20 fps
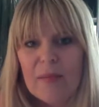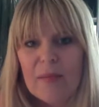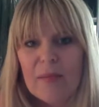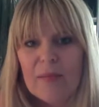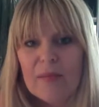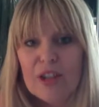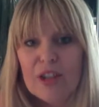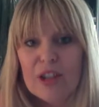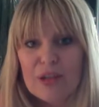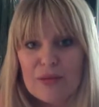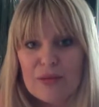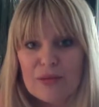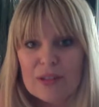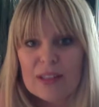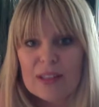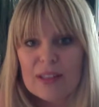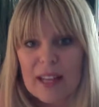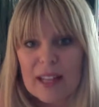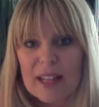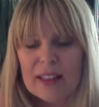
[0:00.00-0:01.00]

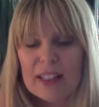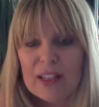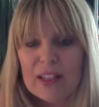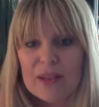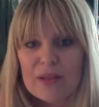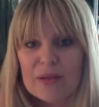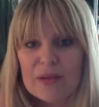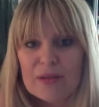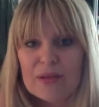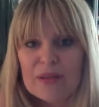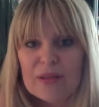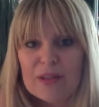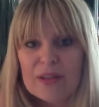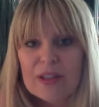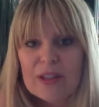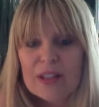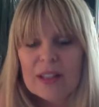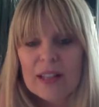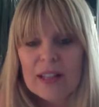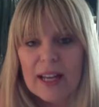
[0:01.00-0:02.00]
used, lightly used,
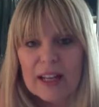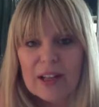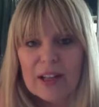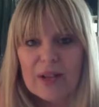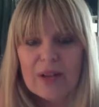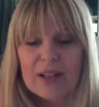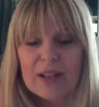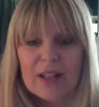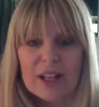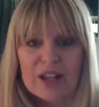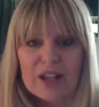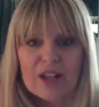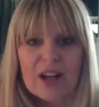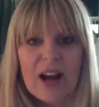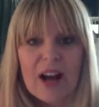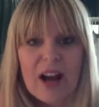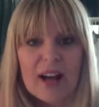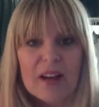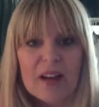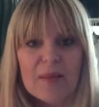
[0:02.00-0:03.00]
like new condition
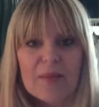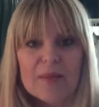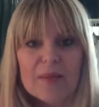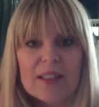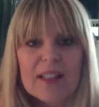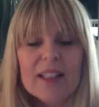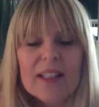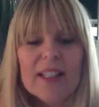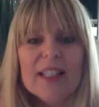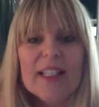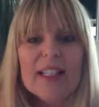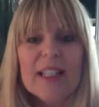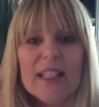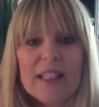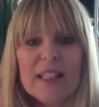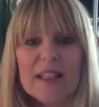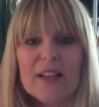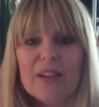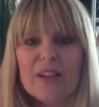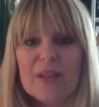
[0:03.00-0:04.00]
items
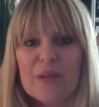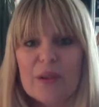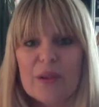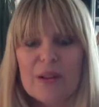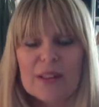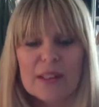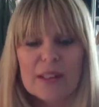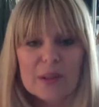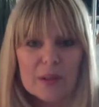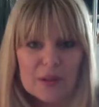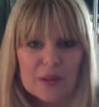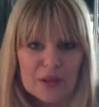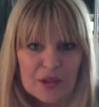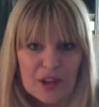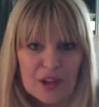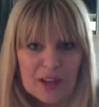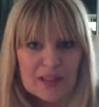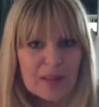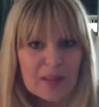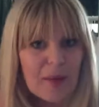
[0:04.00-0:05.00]
in their stores. This was
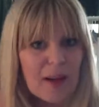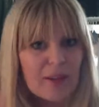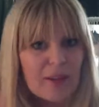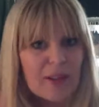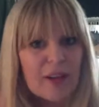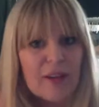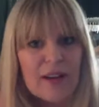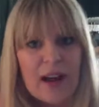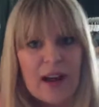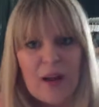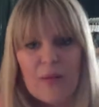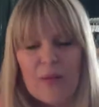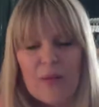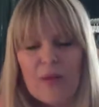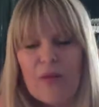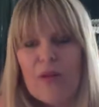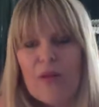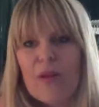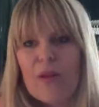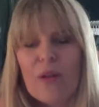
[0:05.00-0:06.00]
just about to go down
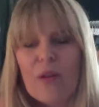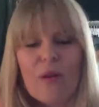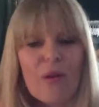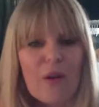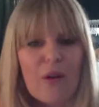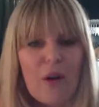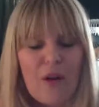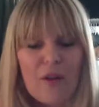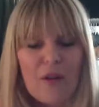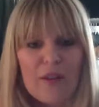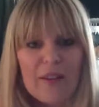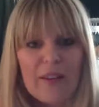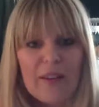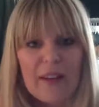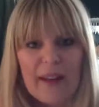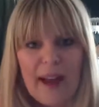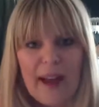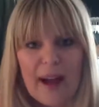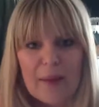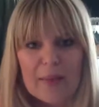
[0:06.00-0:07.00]
before the whole COVID
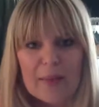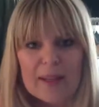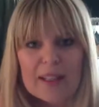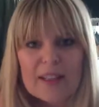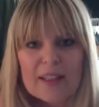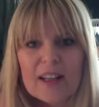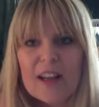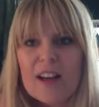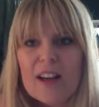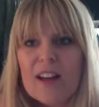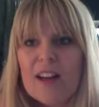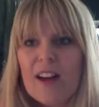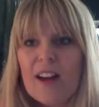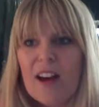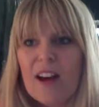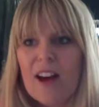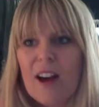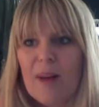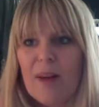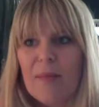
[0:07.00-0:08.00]
thing happened.
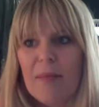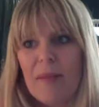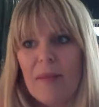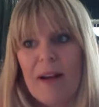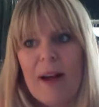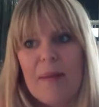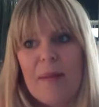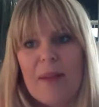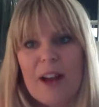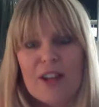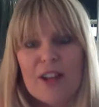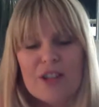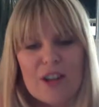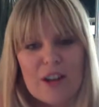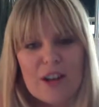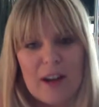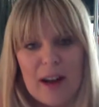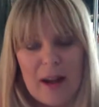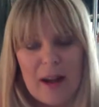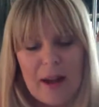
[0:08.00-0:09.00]
I'm not
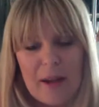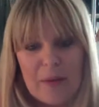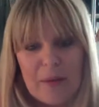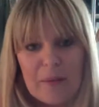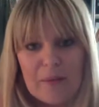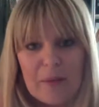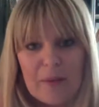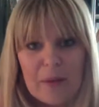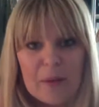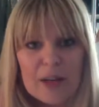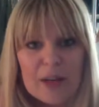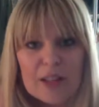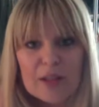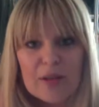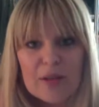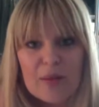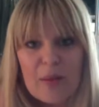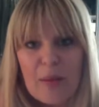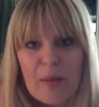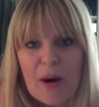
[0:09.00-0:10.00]
sure. I would
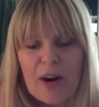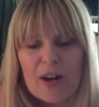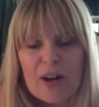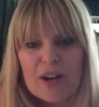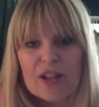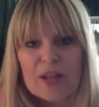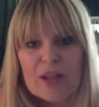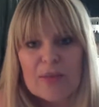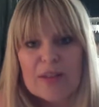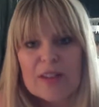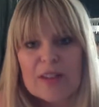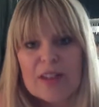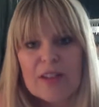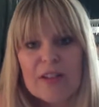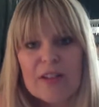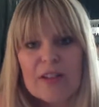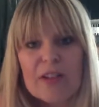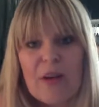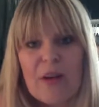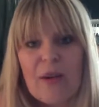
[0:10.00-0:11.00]
assume the partnership's
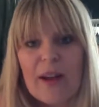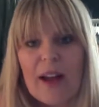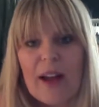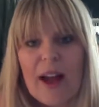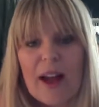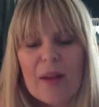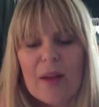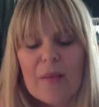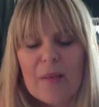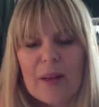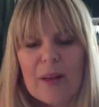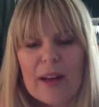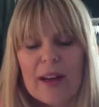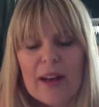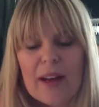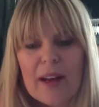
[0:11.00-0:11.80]
still going on, but